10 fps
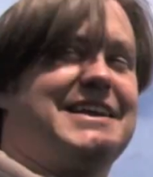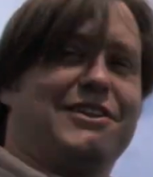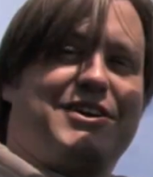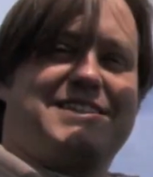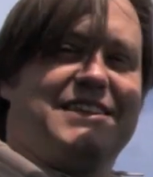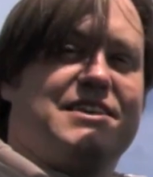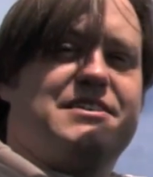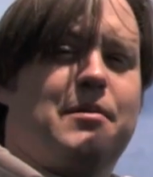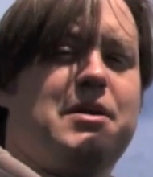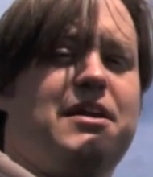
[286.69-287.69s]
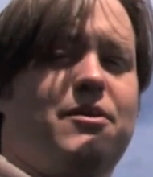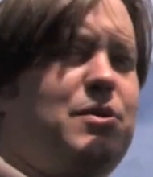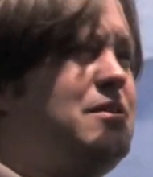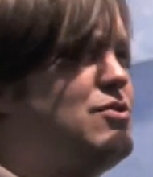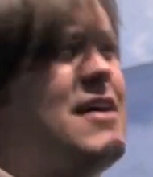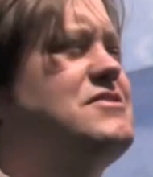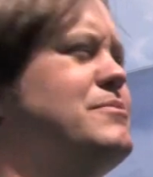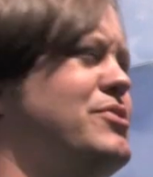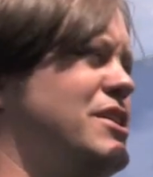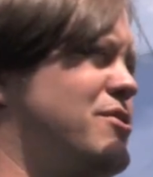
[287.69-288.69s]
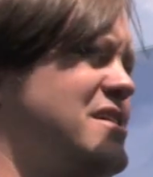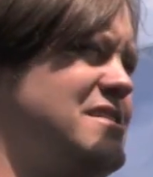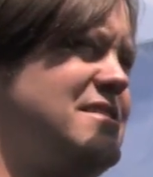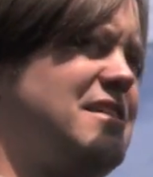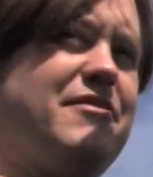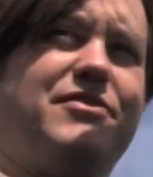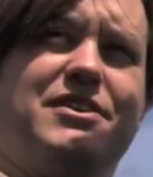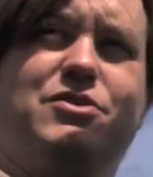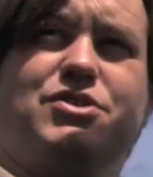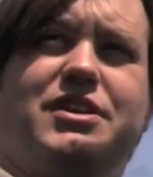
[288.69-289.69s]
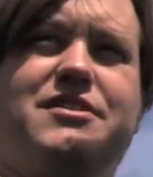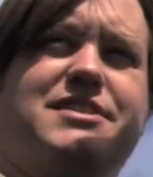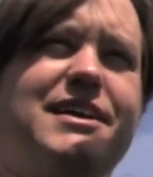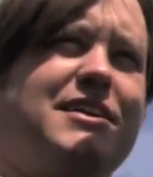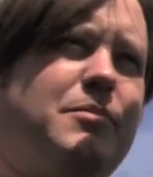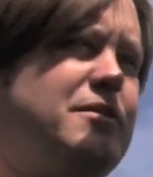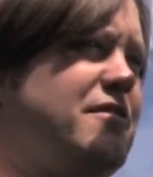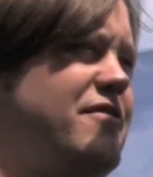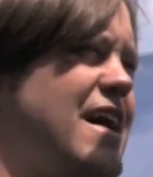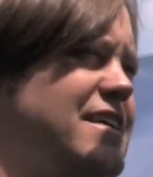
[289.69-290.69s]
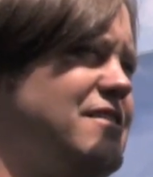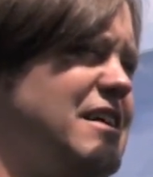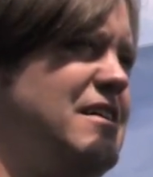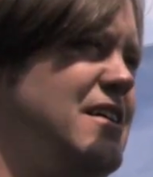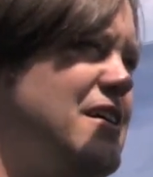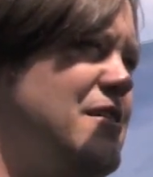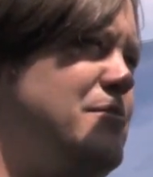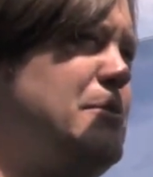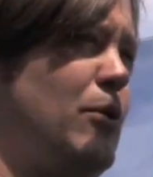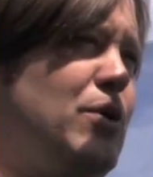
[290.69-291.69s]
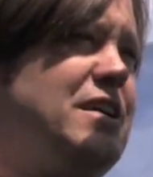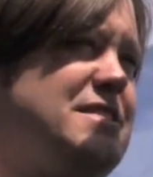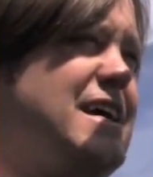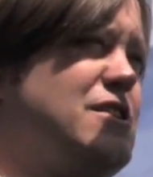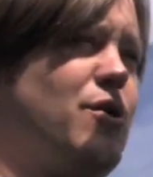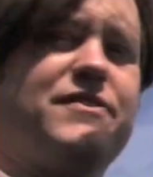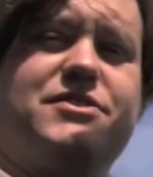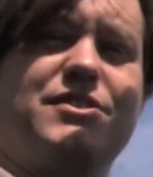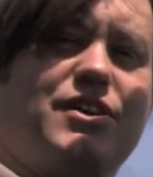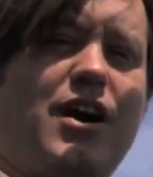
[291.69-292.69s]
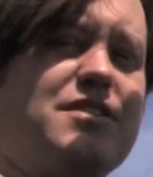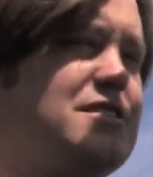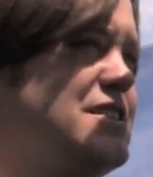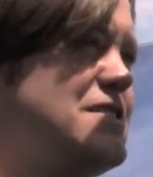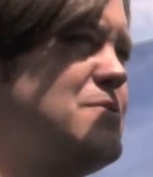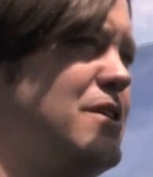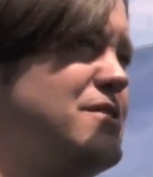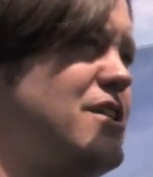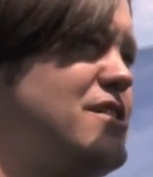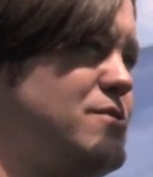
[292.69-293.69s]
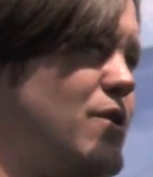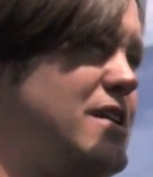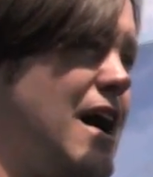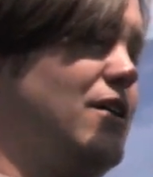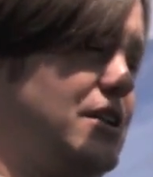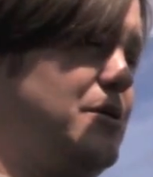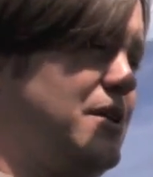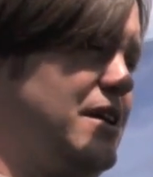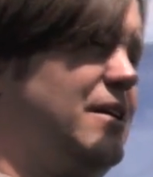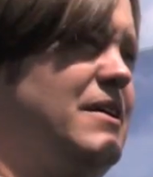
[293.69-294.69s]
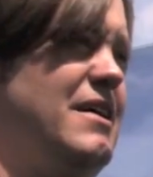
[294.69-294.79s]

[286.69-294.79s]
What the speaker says: getting looks in this. I mean, here, we drive some pretty crazy stuff, and usually there's like a little bit of a factor that people really take note of certain cars, and this is one of those cars that right now, literally,